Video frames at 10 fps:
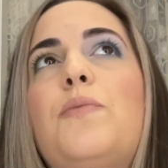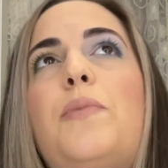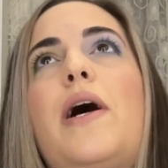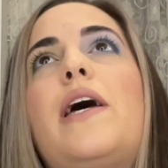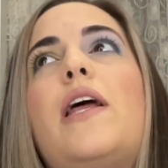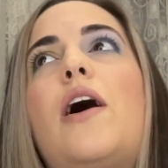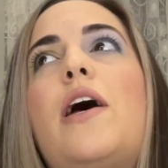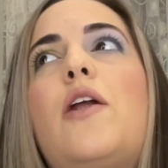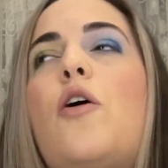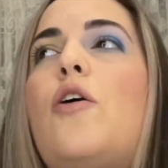But
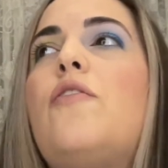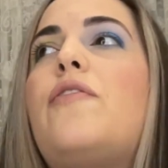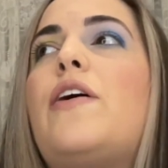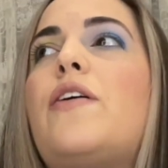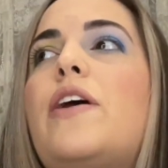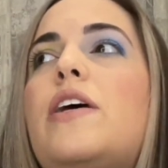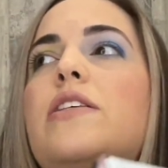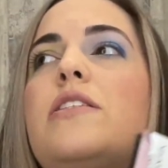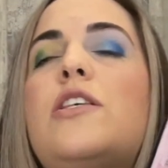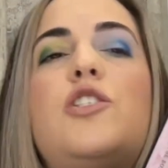in all
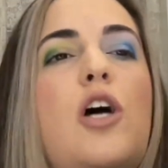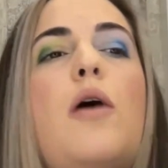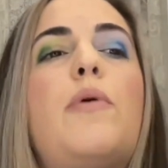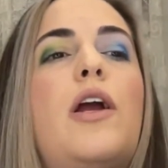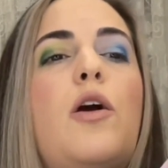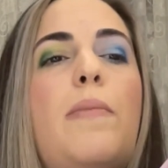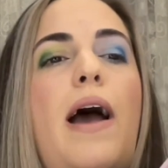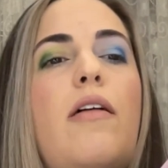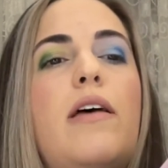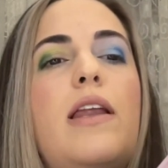fairness, the Jawbreaker
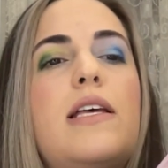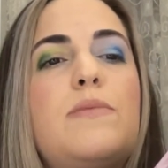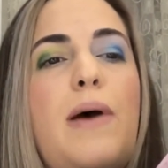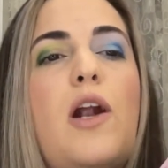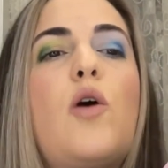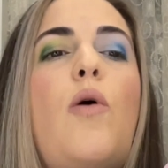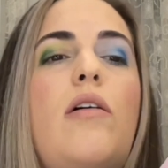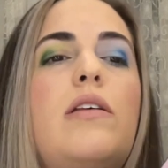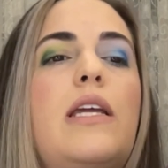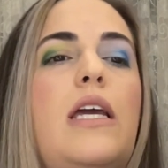palette is better
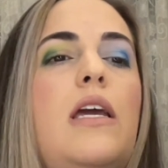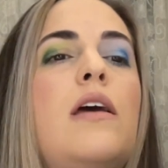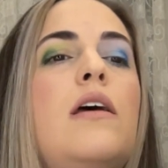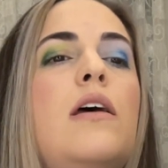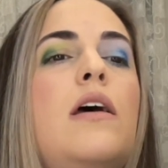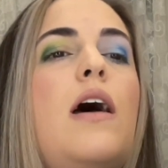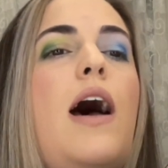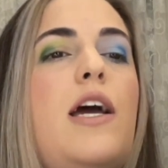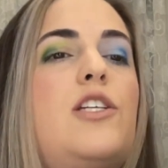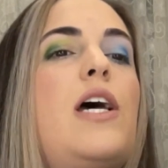quality
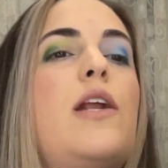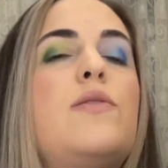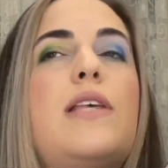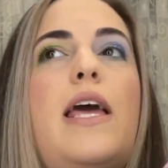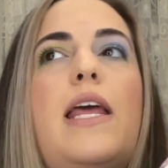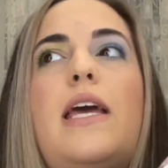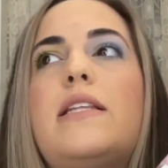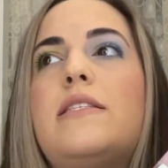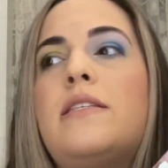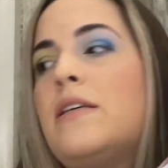eyeshadows in
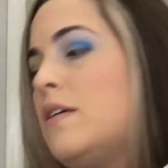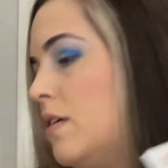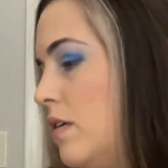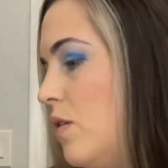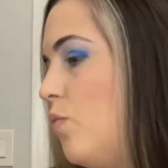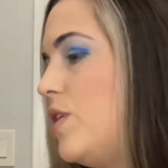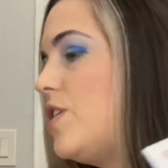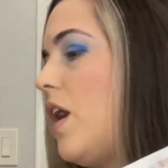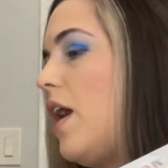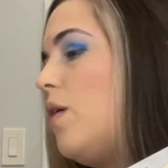it,
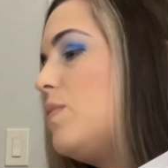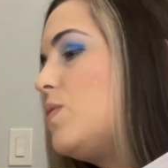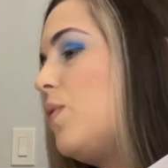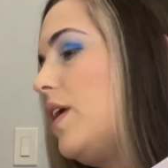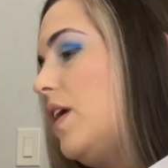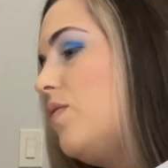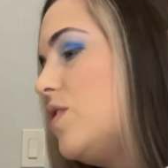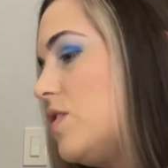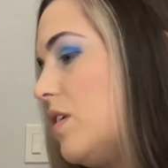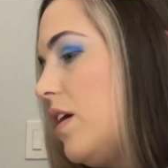which I almost want to
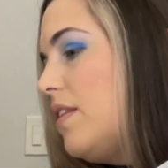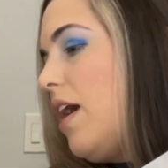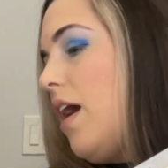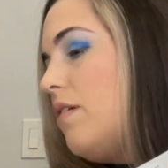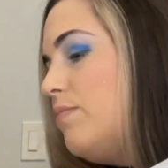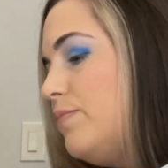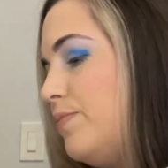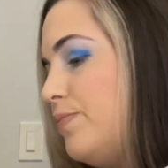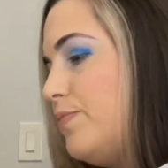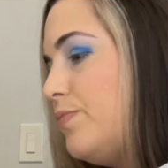even just look at that
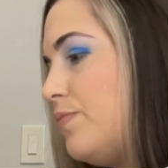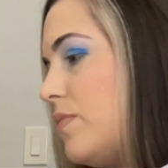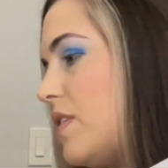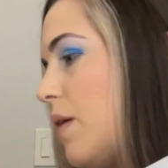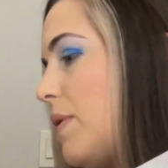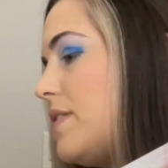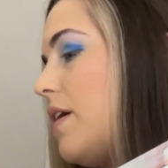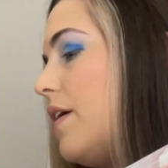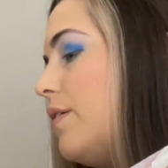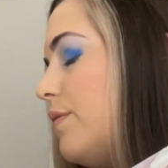side by
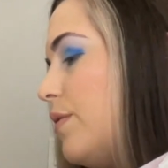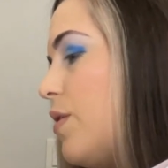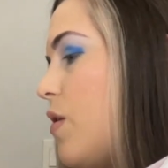side